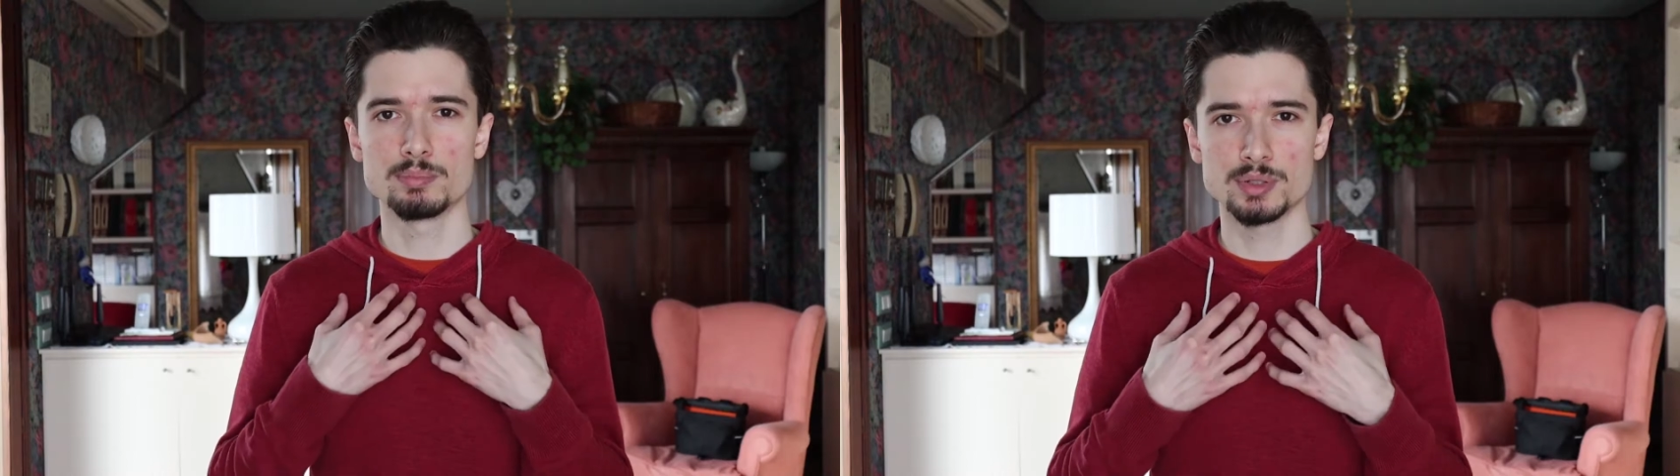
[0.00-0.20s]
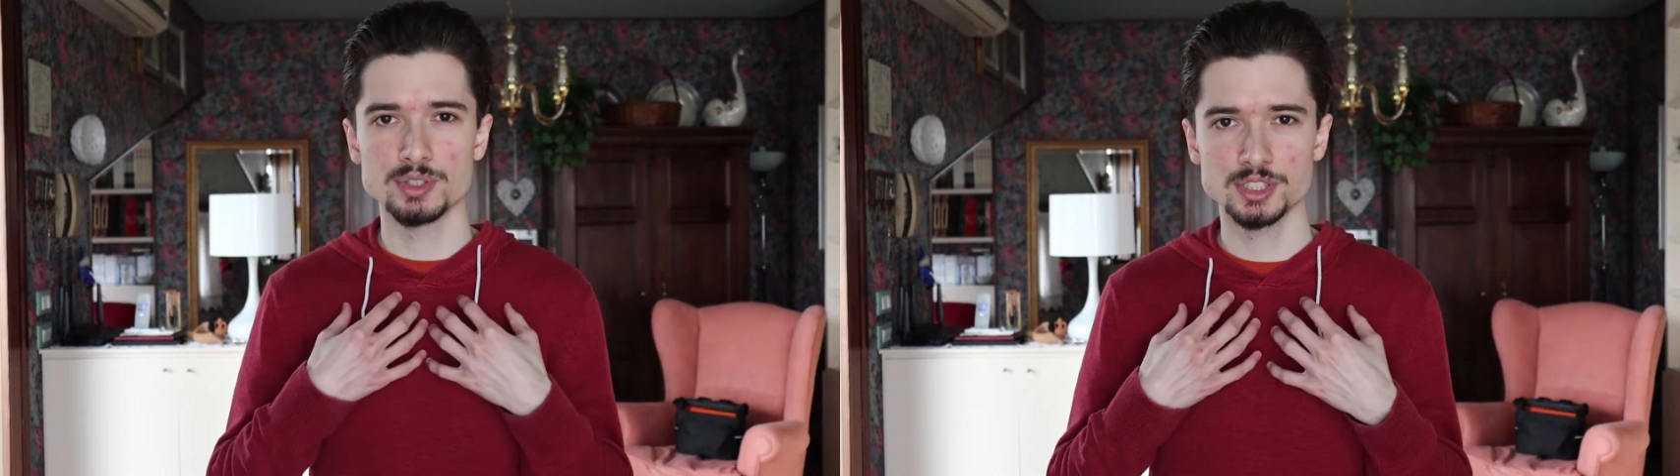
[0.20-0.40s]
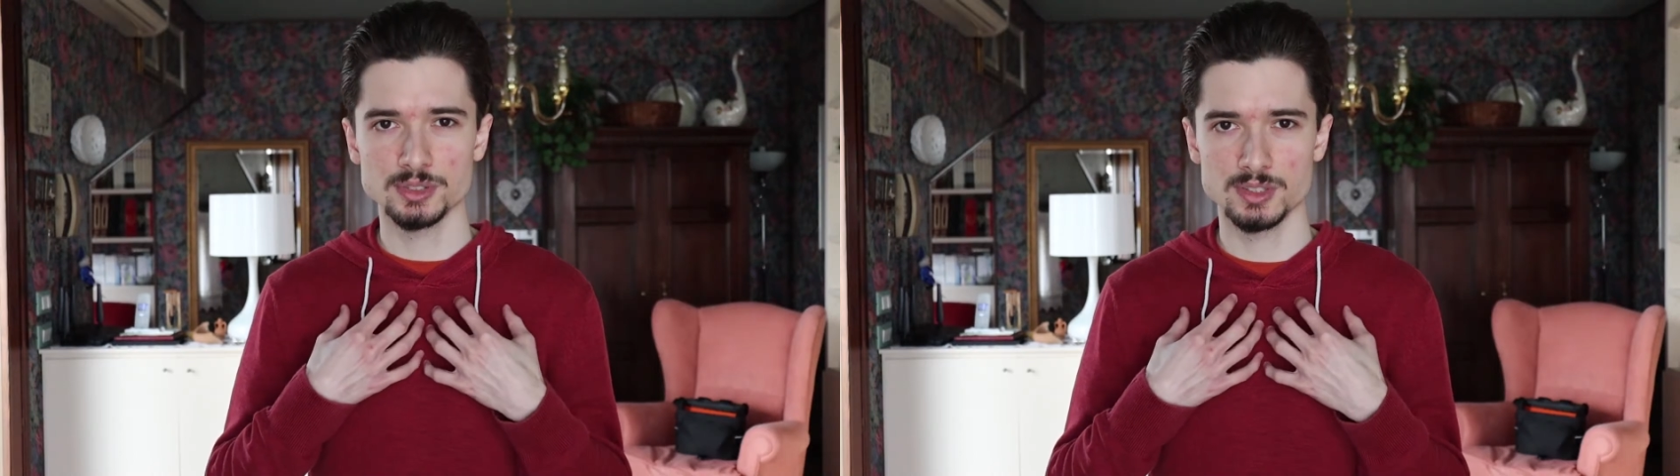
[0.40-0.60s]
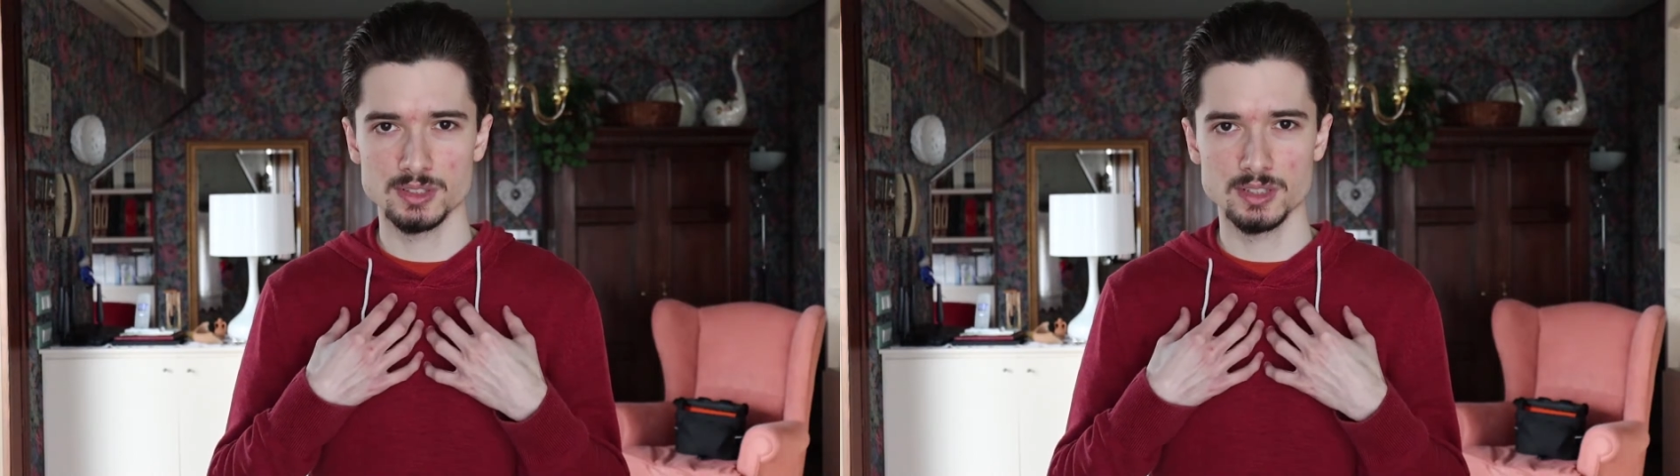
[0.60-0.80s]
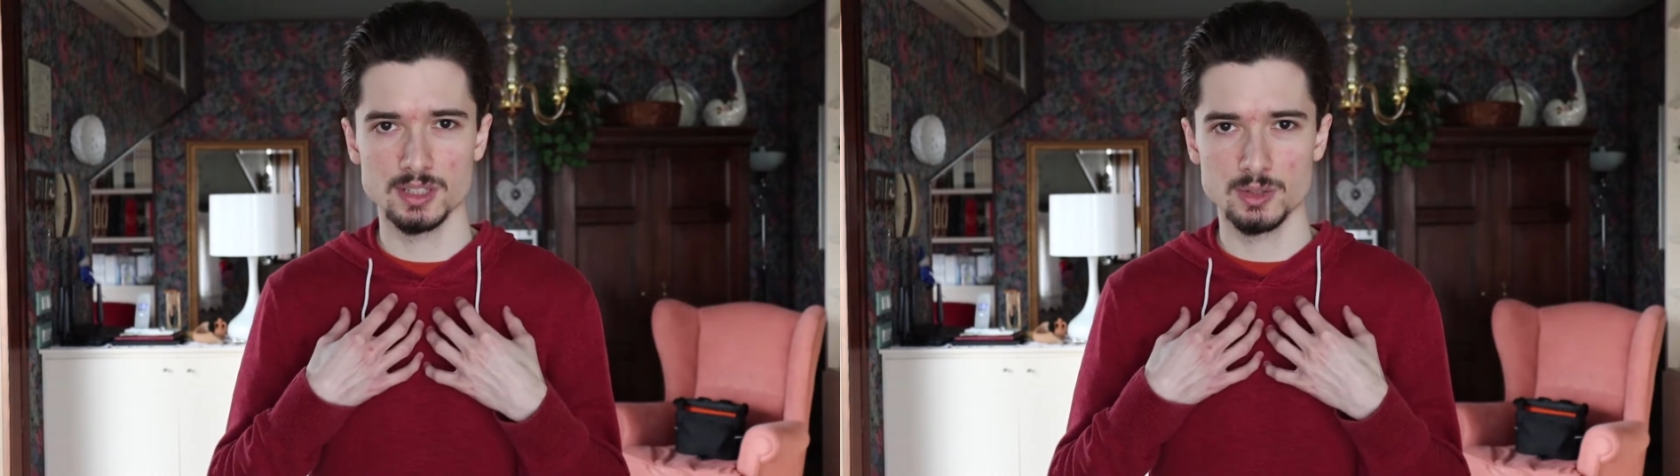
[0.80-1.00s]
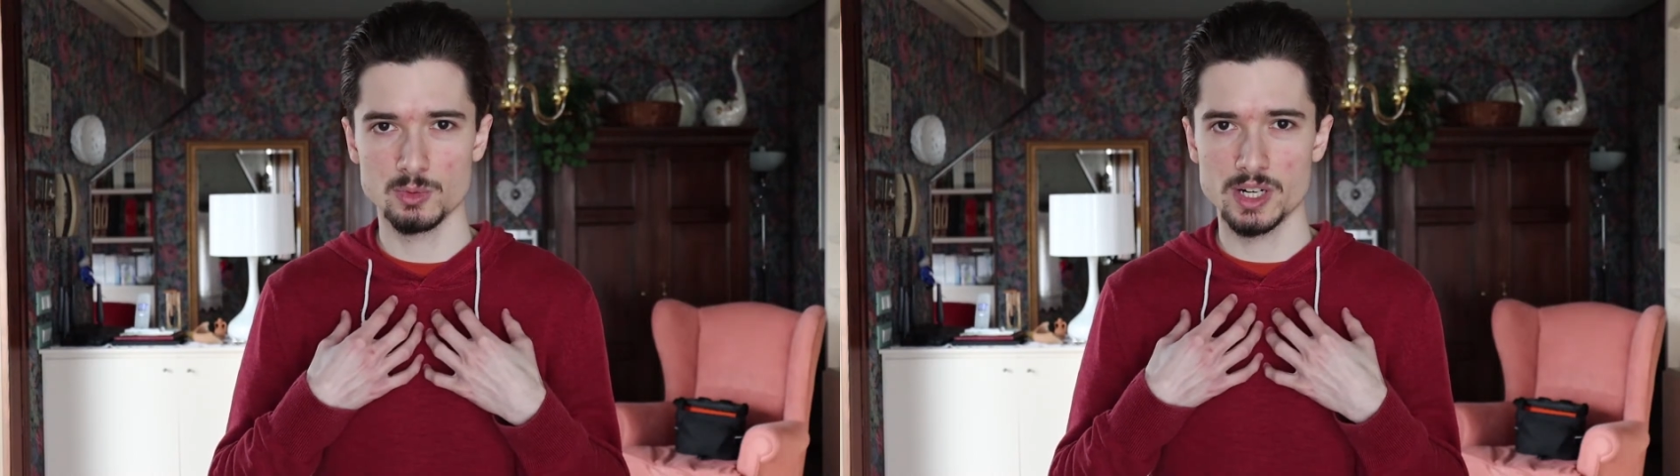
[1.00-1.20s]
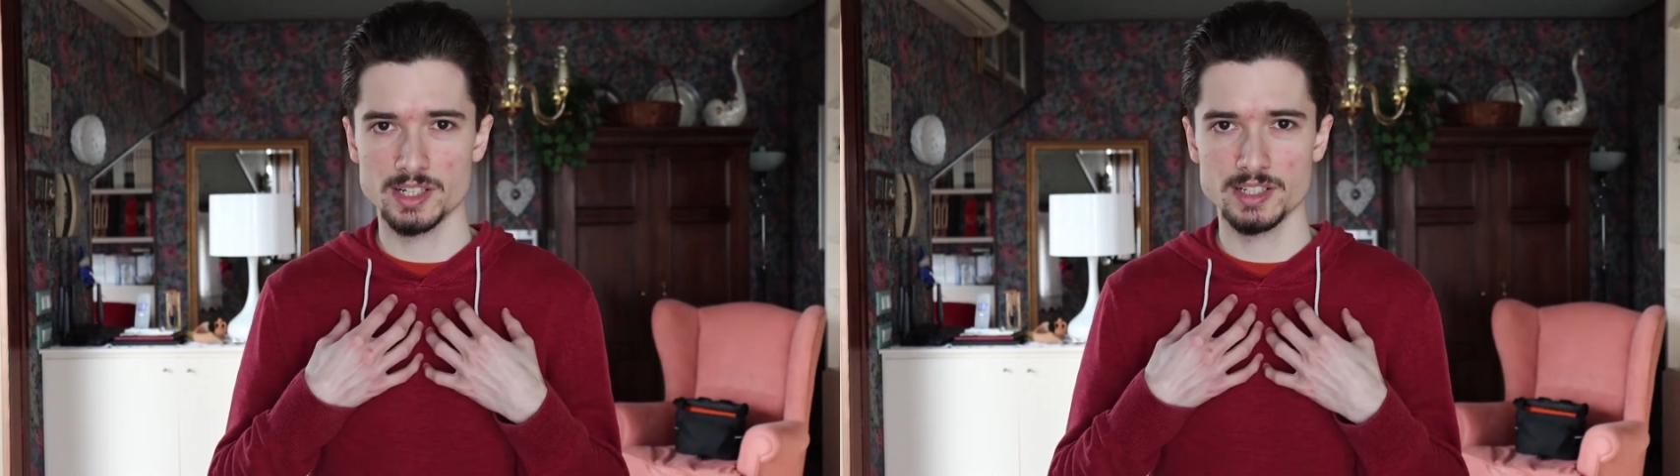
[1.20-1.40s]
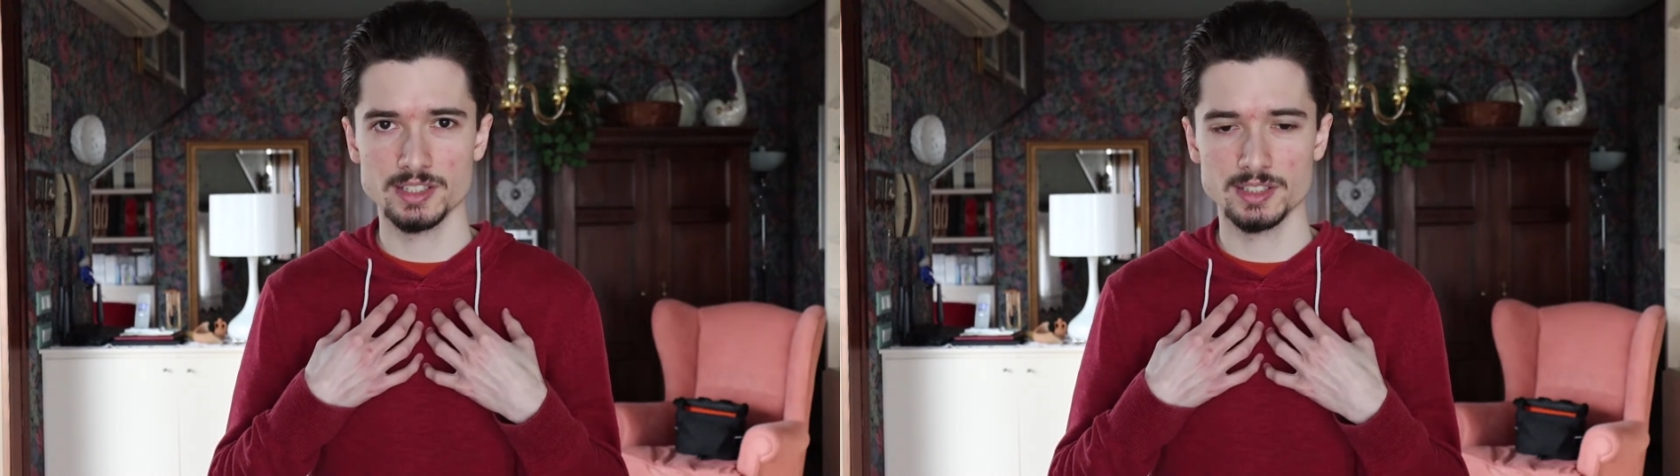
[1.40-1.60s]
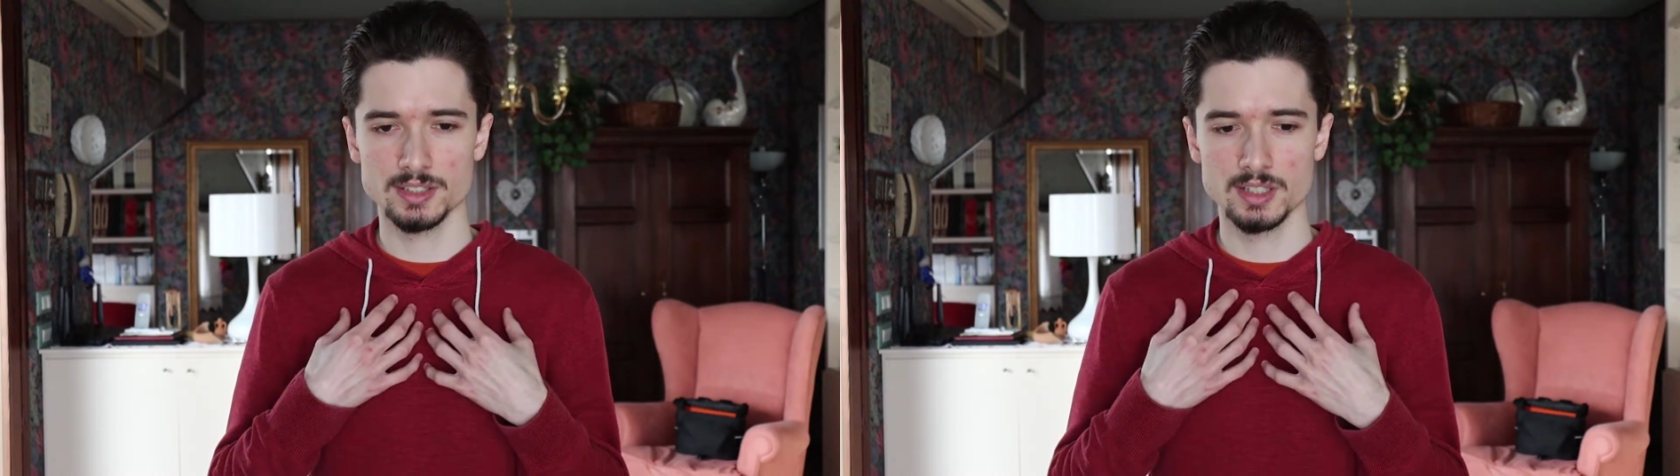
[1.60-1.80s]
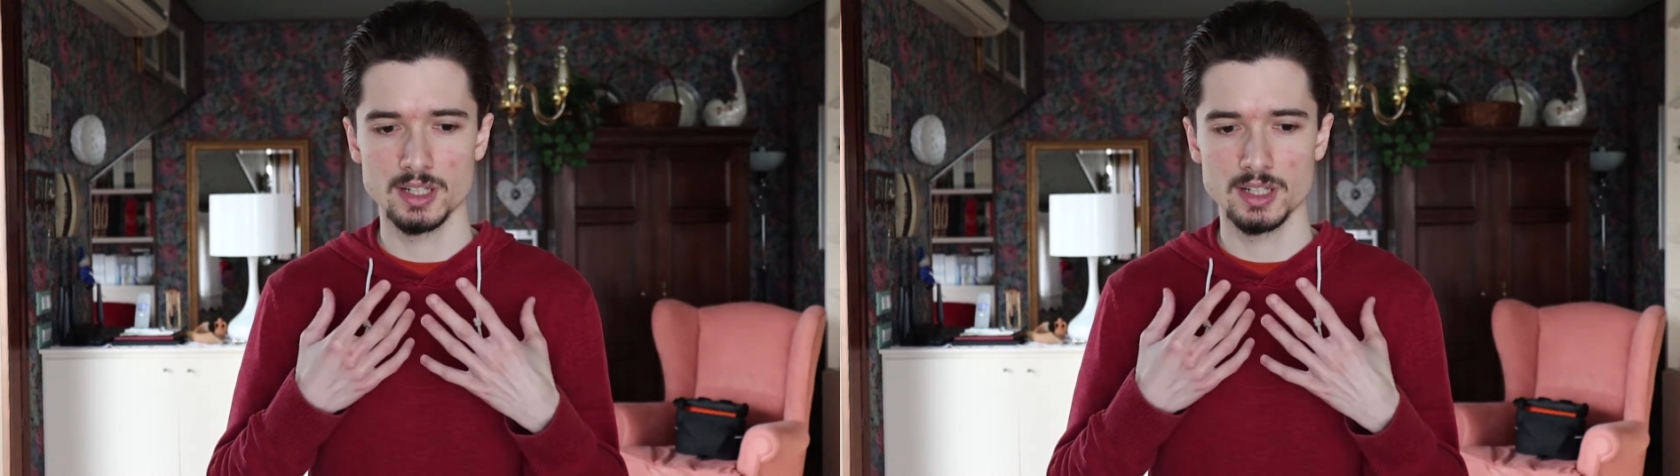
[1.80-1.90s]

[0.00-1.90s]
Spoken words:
personal awareness,